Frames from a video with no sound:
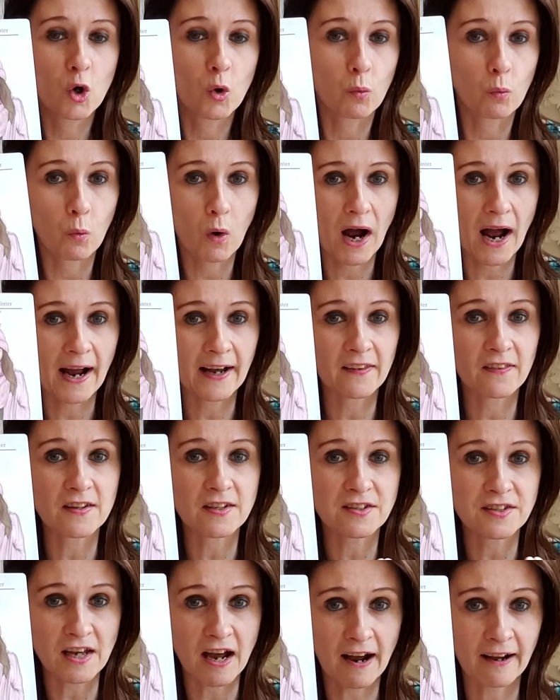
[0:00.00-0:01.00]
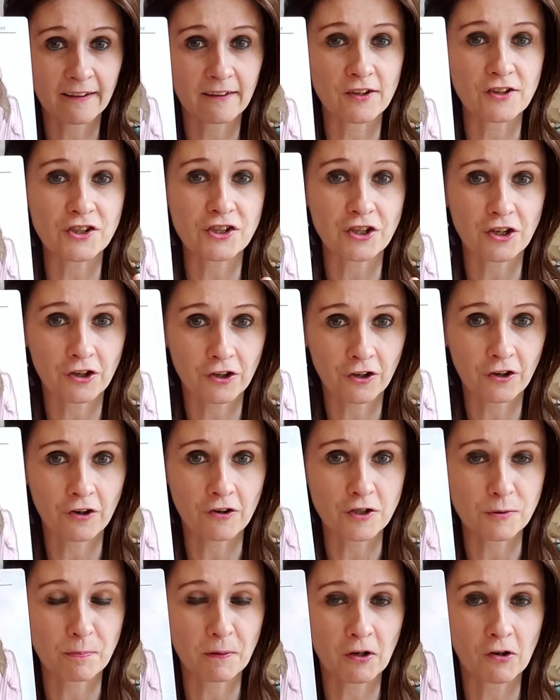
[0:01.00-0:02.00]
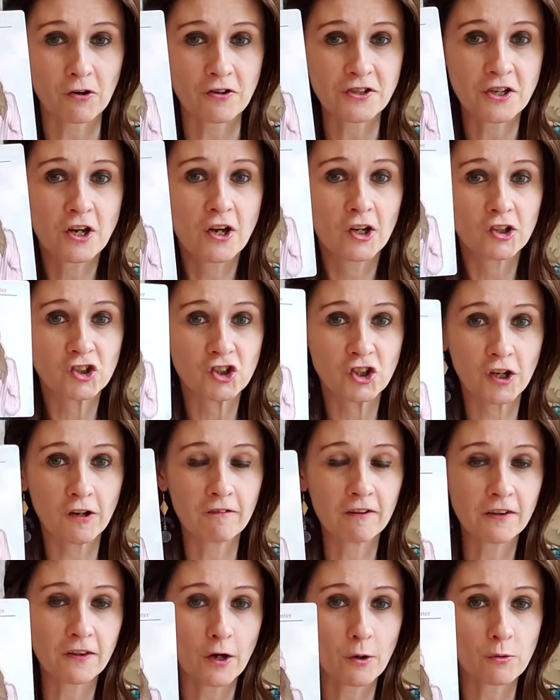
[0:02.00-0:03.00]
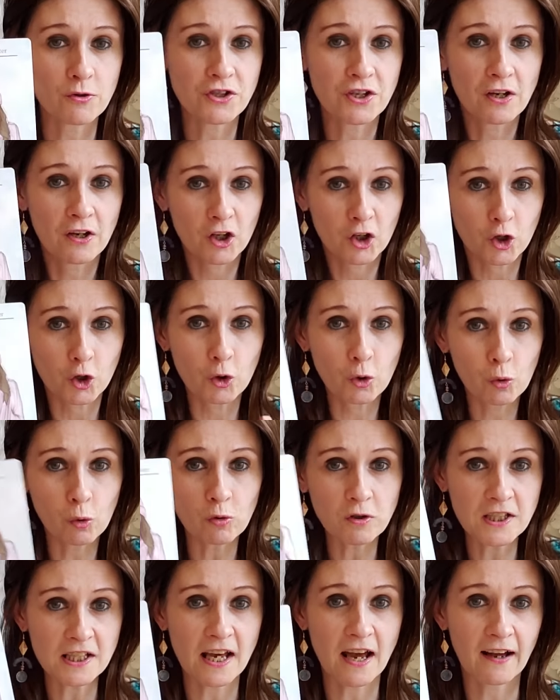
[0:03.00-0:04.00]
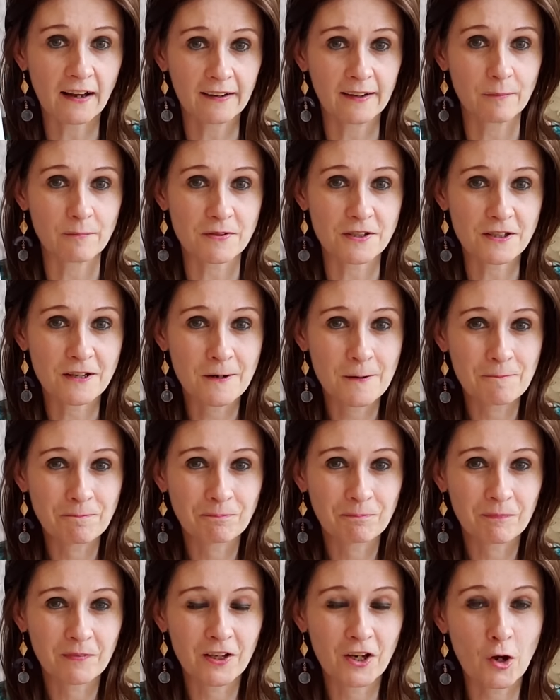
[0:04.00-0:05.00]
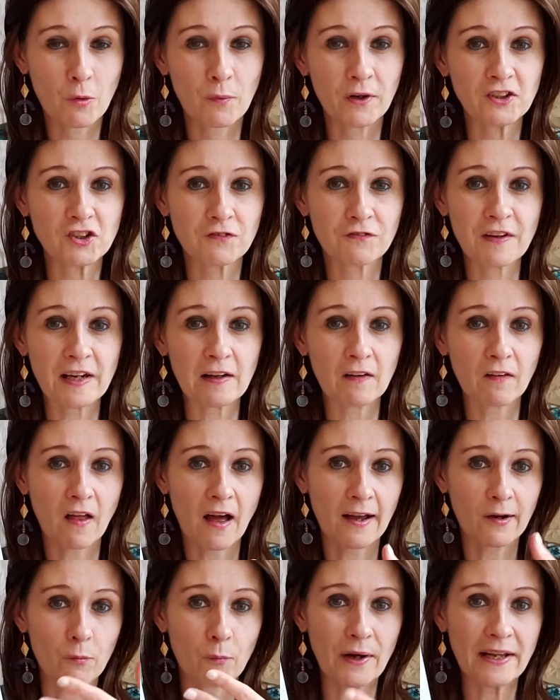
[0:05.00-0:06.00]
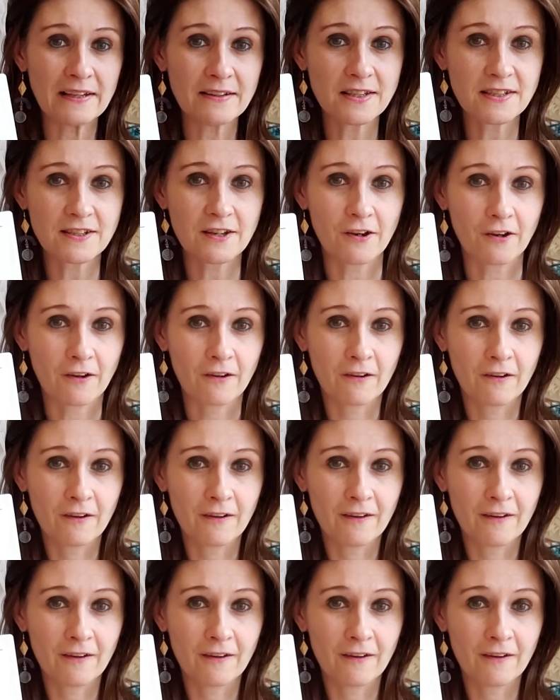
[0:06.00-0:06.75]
why the silence occurs, because during those cool times, you know, which feel like winter,